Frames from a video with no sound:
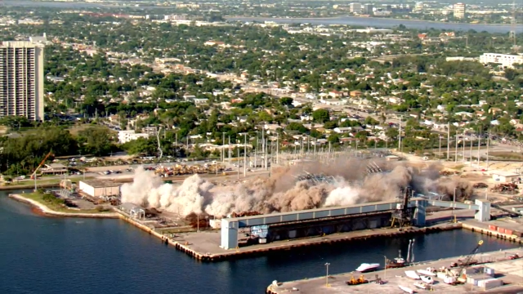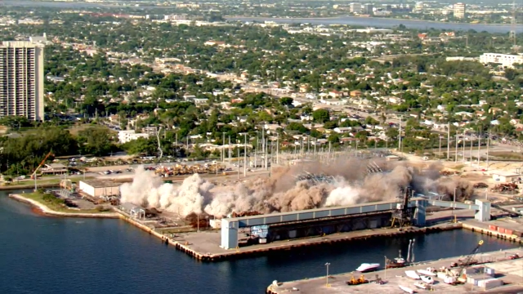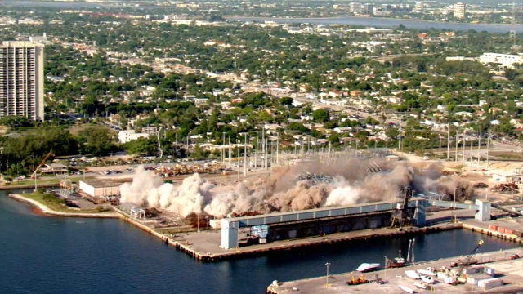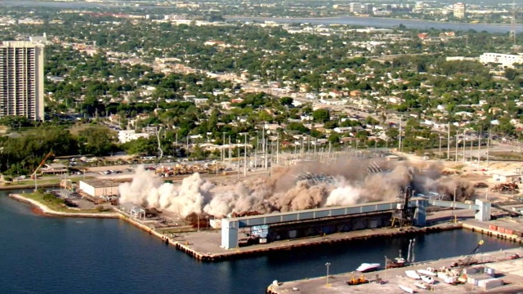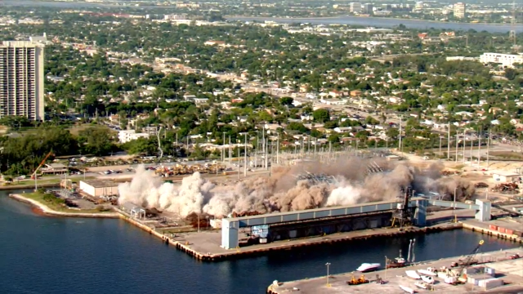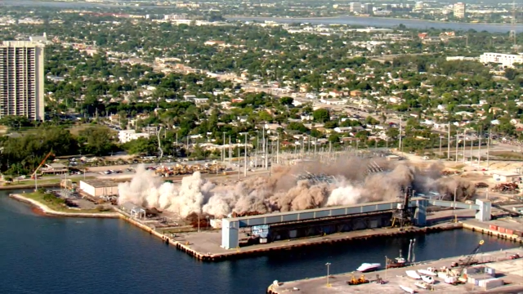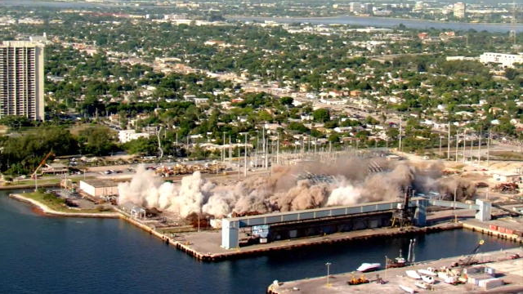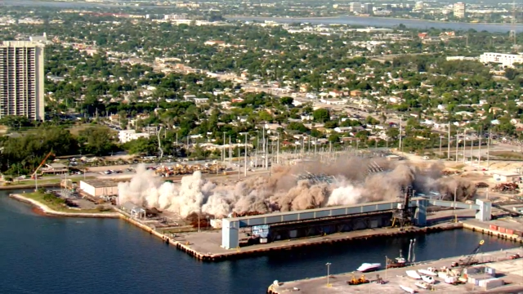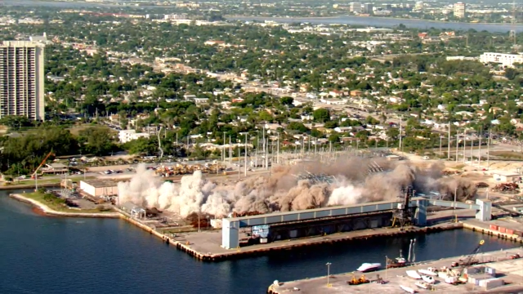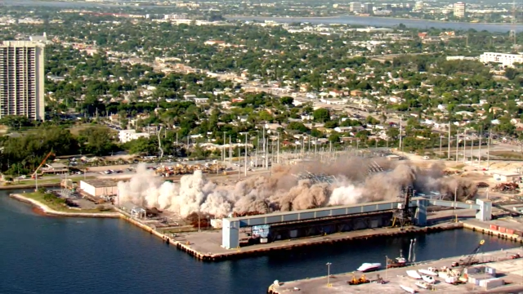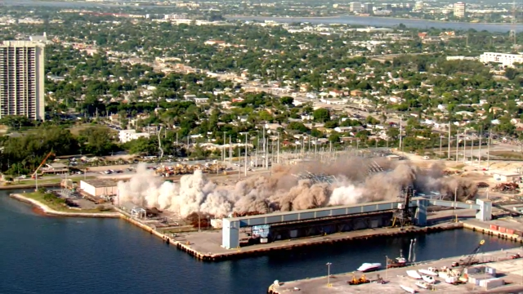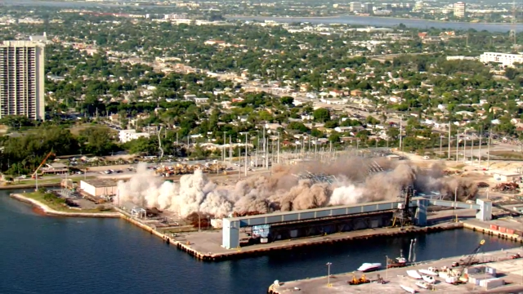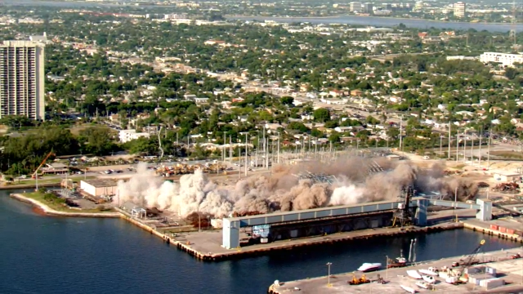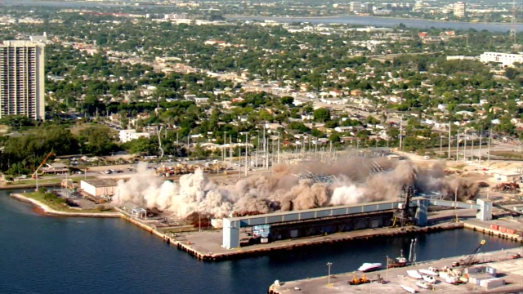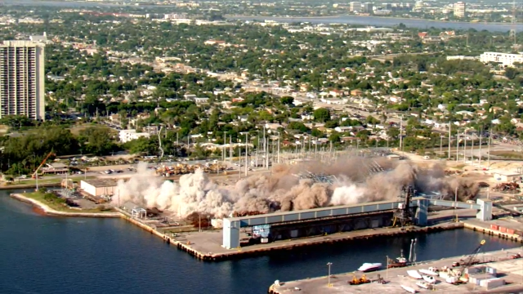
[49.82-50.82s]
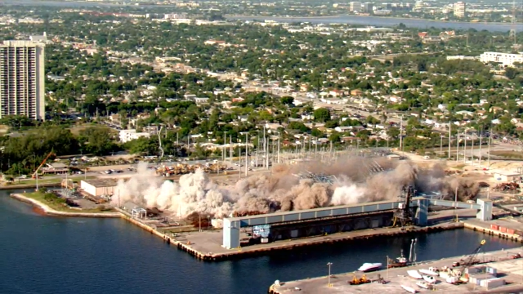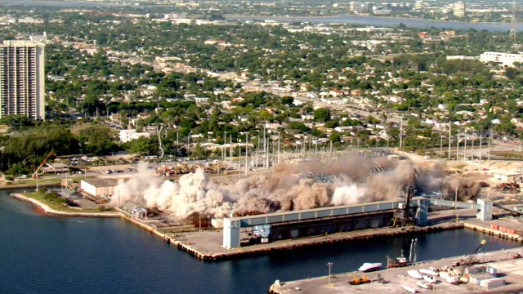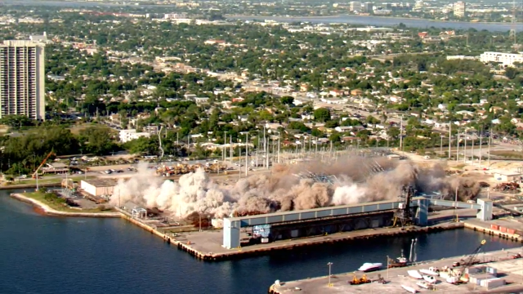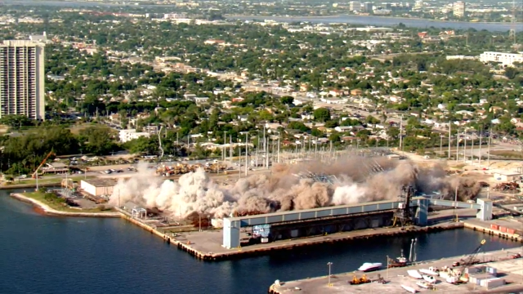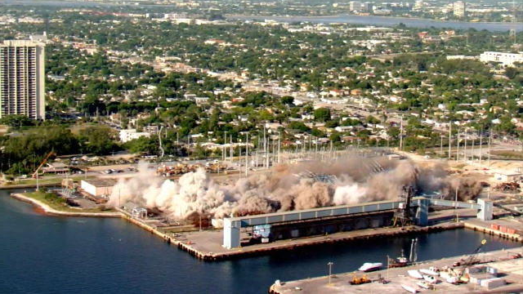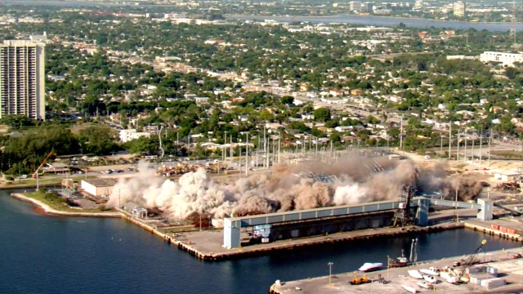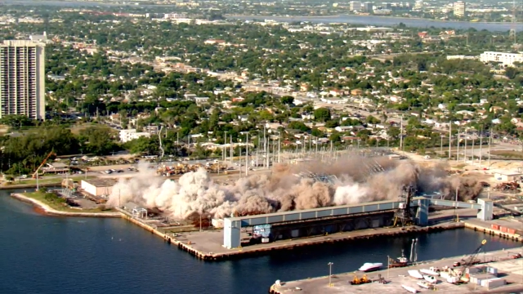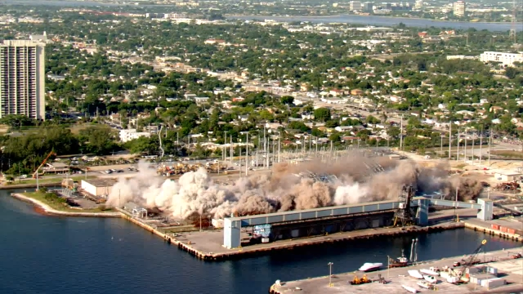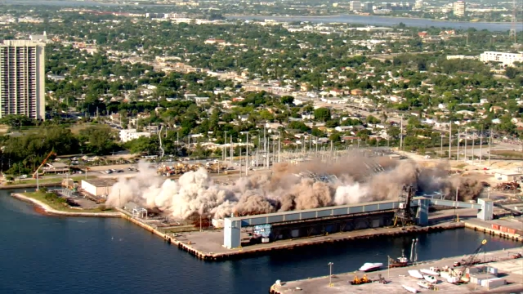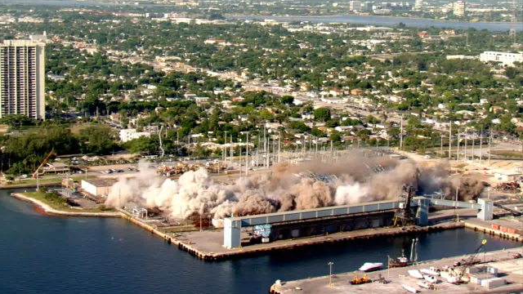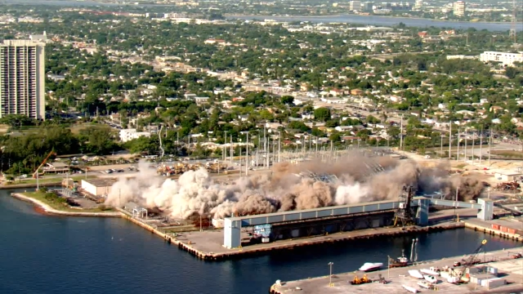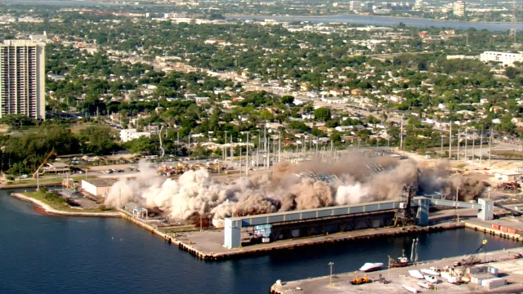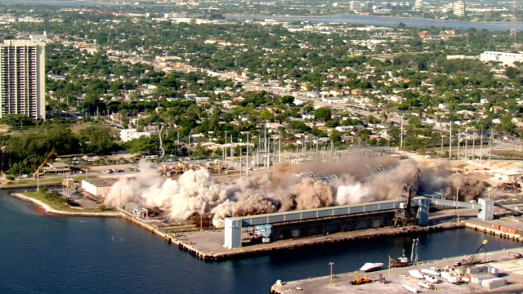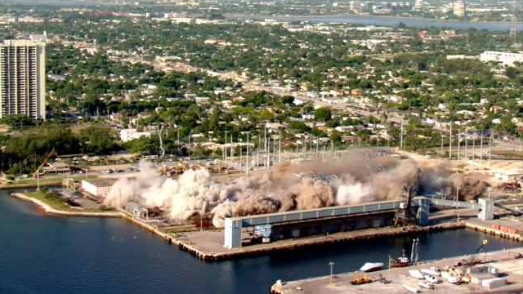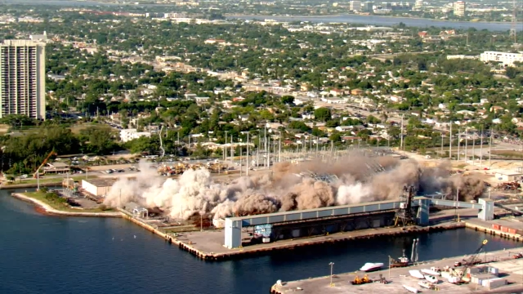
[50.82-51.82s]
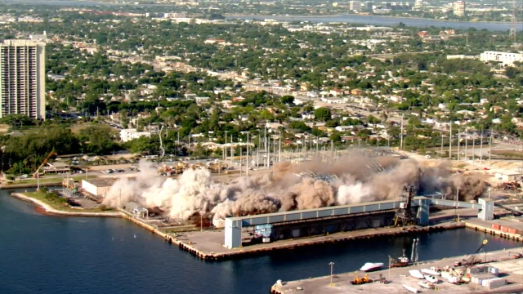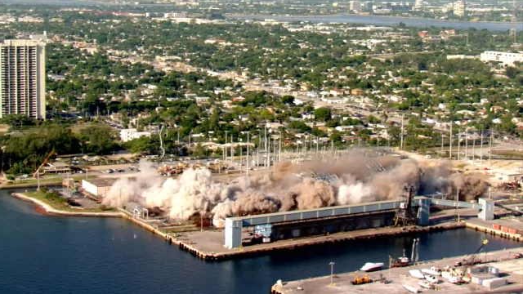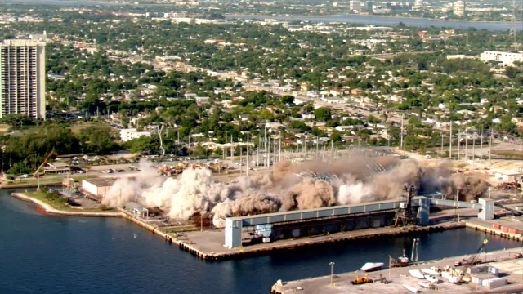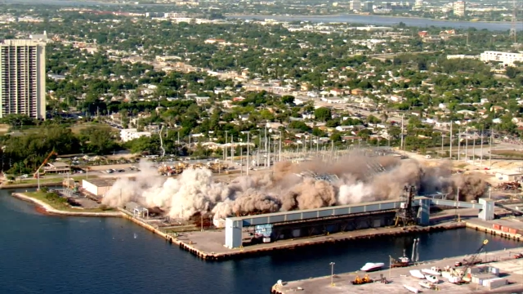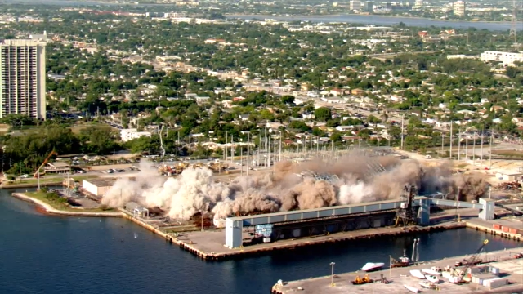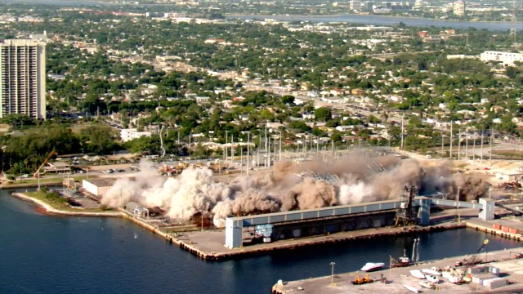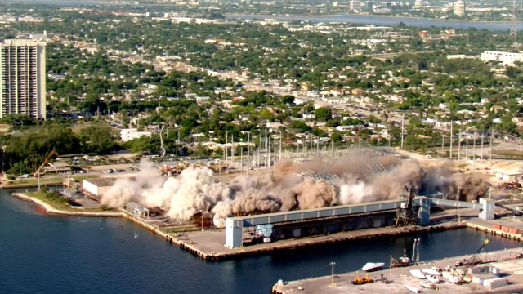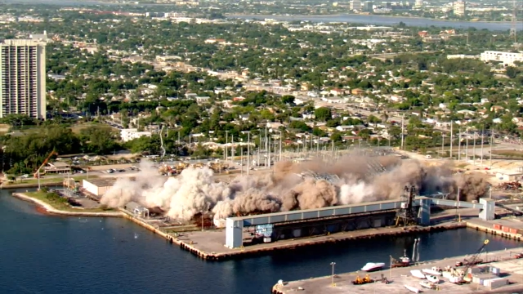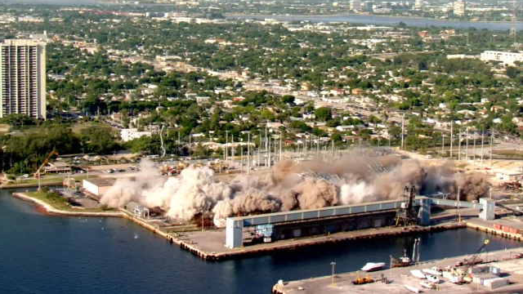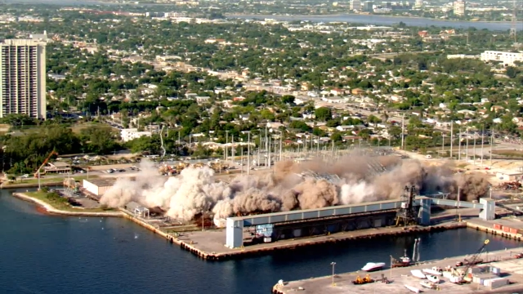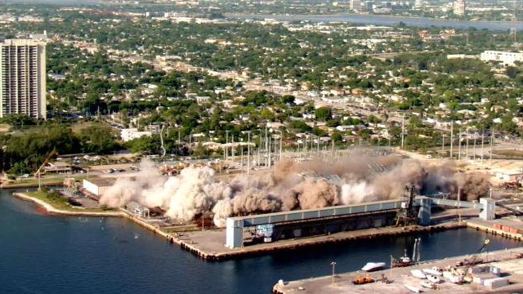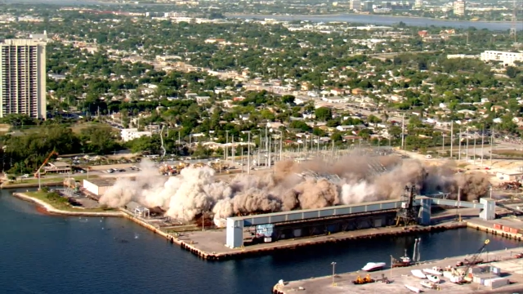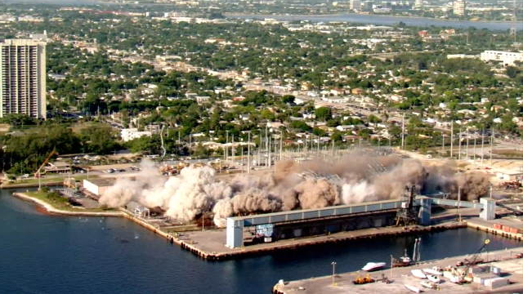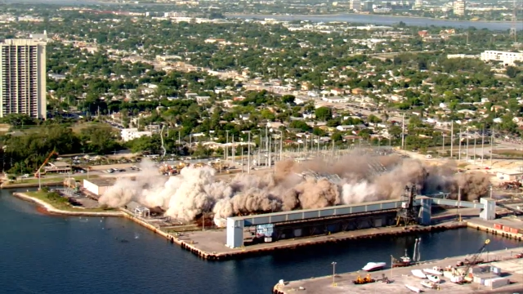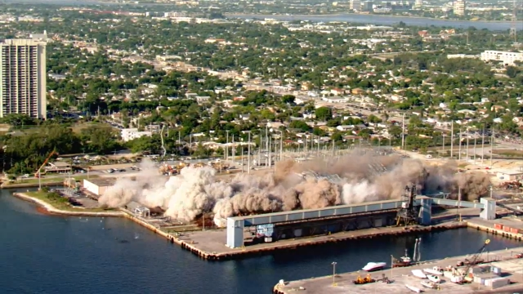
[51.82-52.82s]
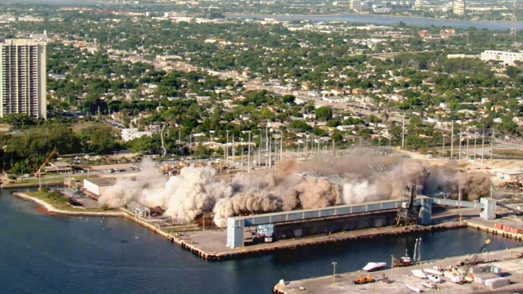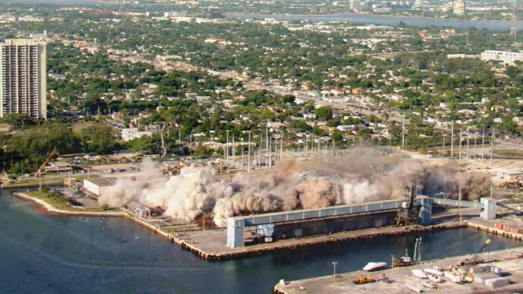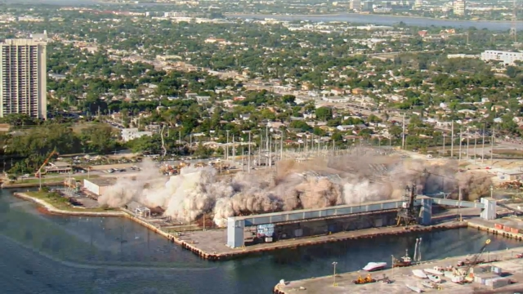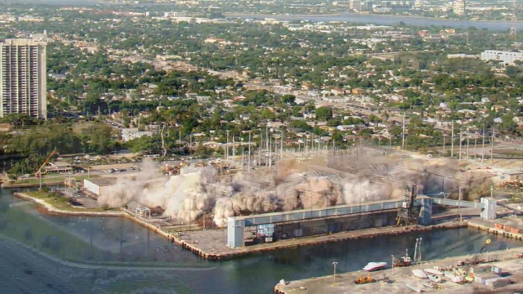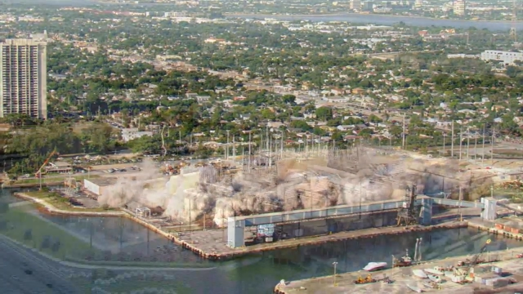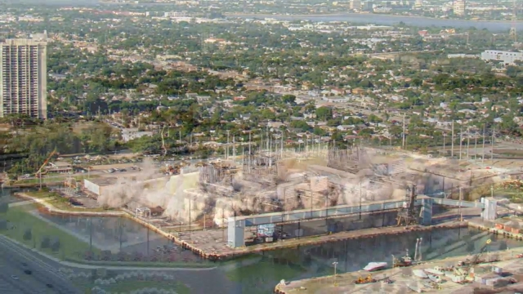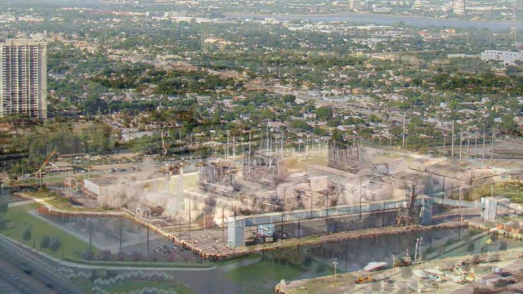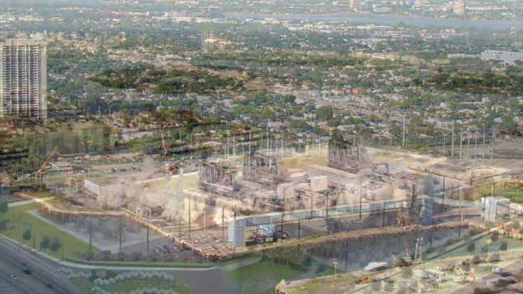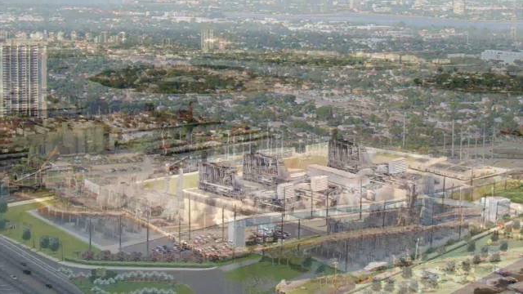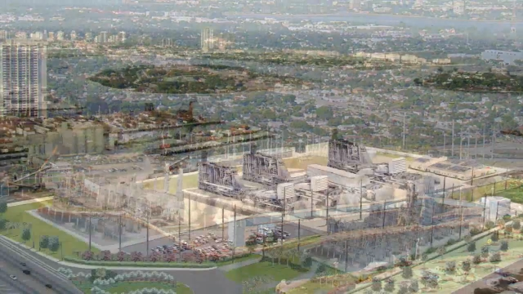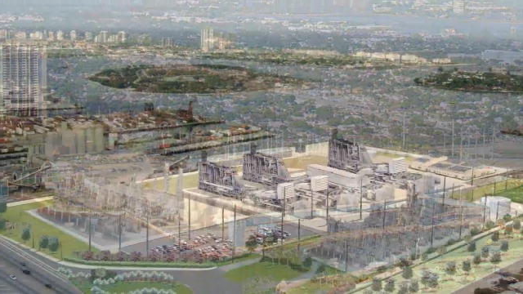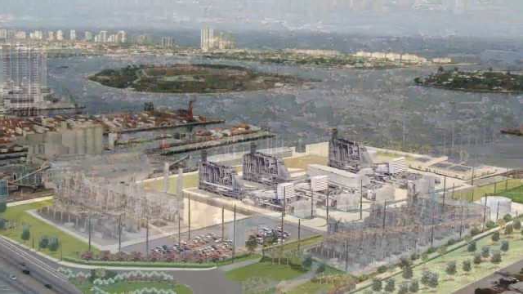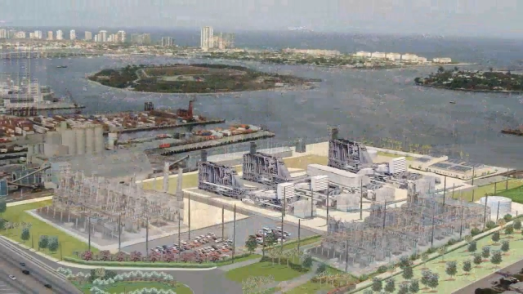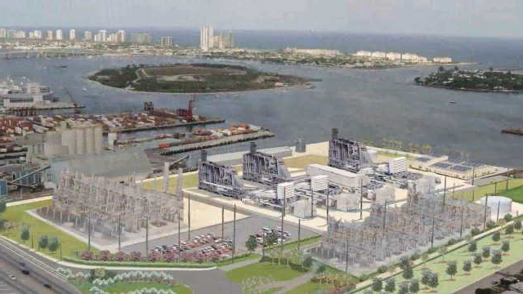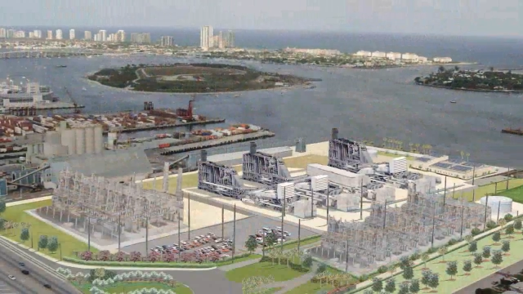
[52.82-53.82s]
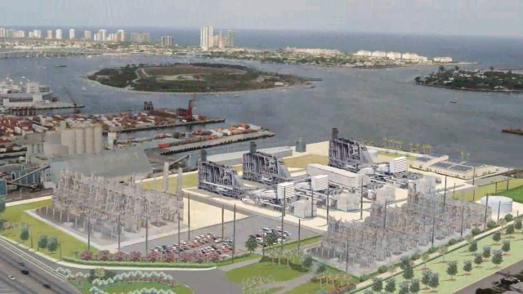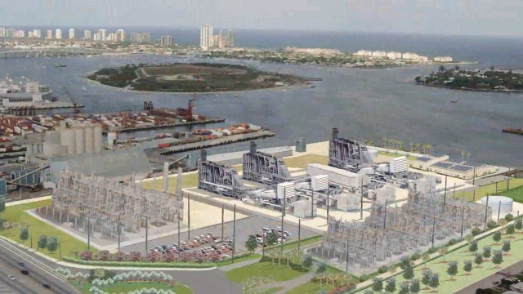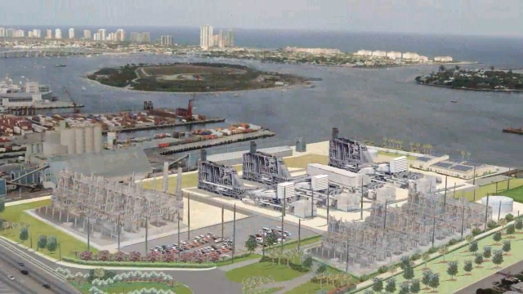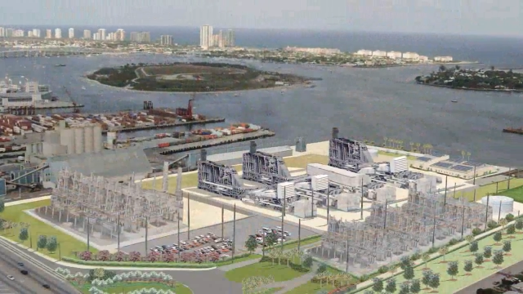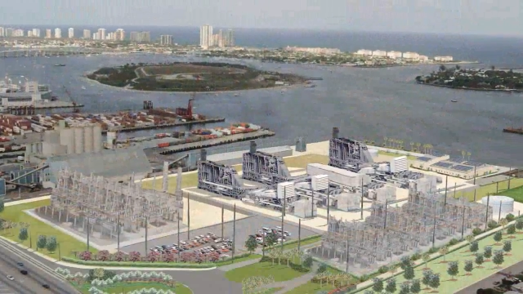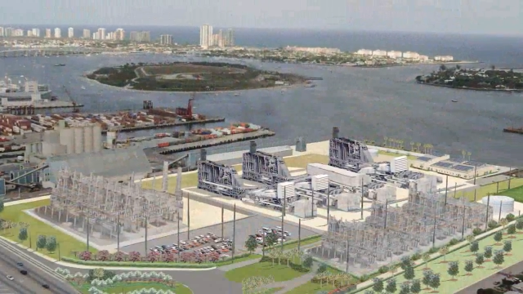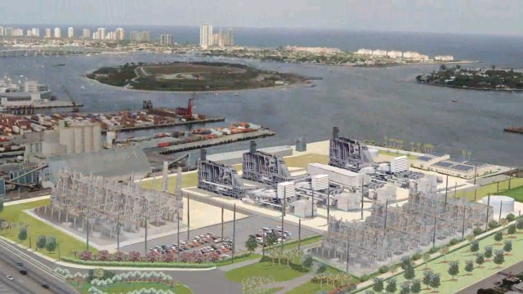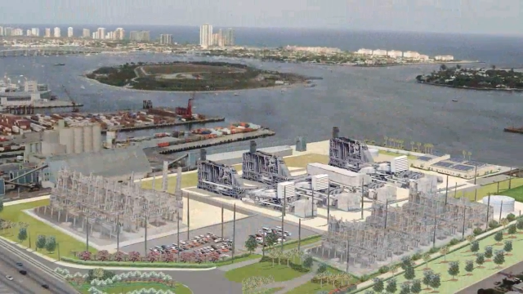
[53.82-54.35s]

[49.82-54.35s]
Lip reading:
Nobody's mouth can be seen.